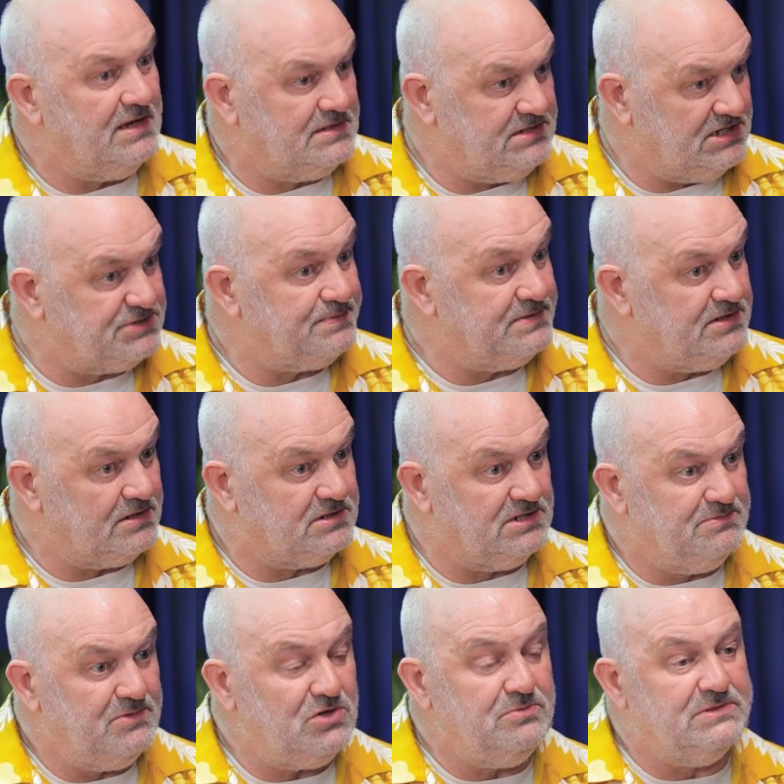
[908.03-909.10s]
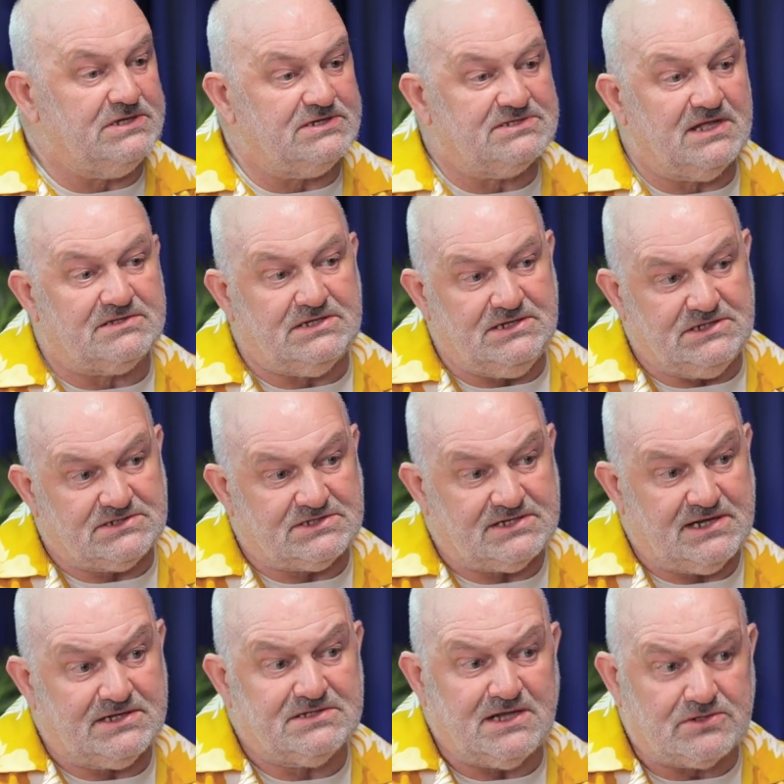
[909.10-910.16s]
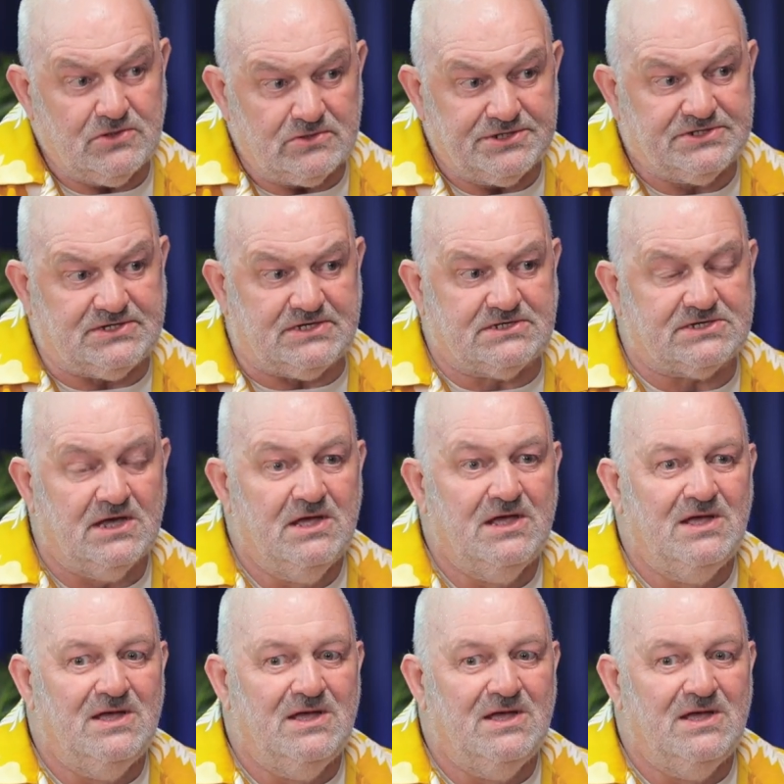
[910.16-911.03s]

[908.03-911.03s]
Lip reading: at this particular moment is that these technologies